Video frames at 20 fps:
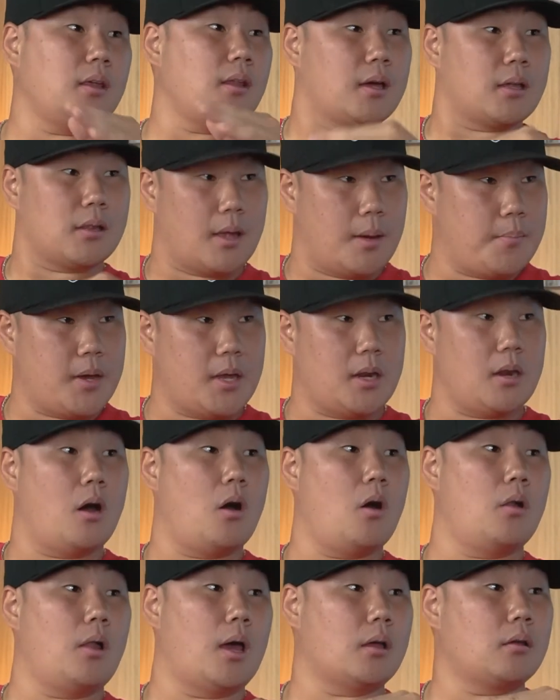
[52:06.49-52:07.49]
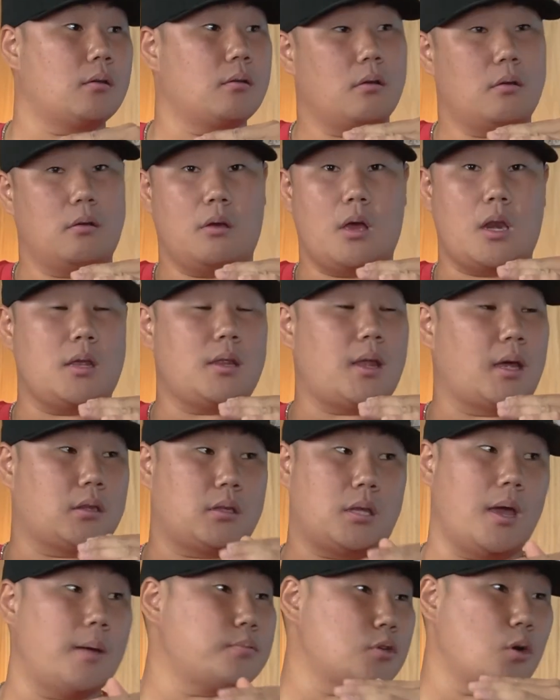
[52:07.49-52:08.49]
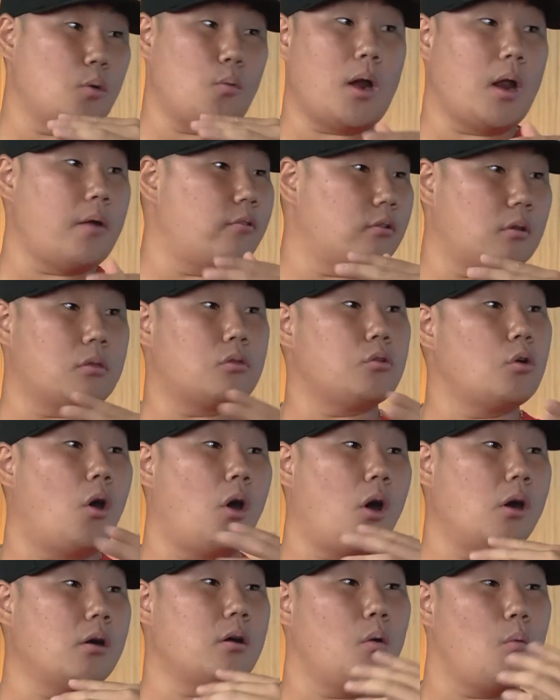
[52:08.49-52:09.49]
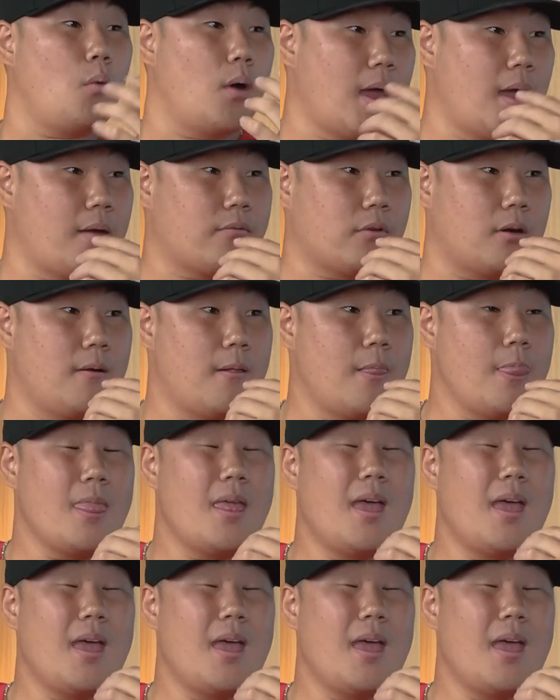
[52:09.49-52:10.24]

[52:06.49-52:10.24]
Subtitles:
like let me know, like any like tips or whatever to throw harder or whatever.